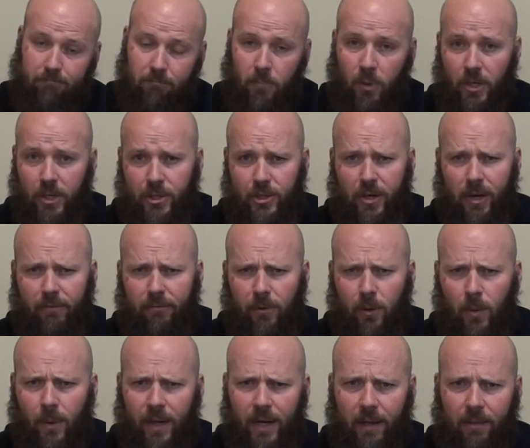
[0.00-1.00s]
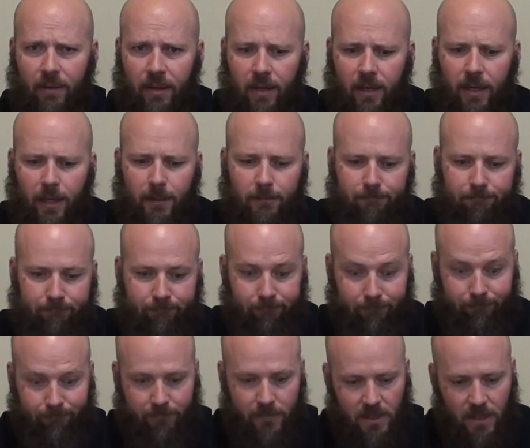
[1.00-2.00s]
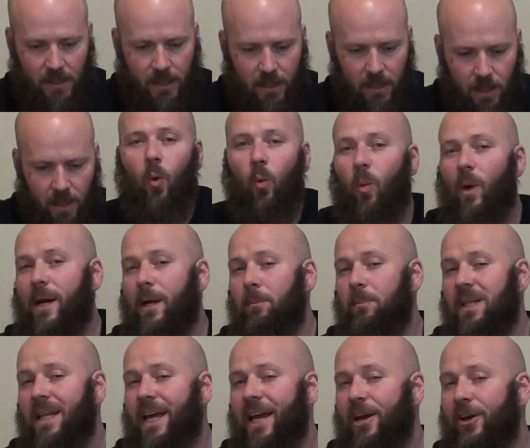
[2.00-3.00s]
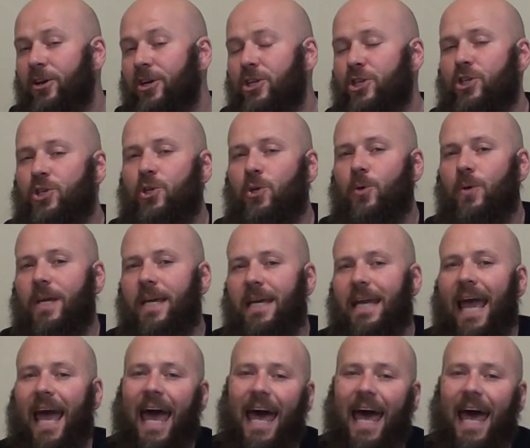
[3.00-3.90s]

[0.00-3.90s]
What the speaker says: Pretty straightforward, I think. When a player is shooting,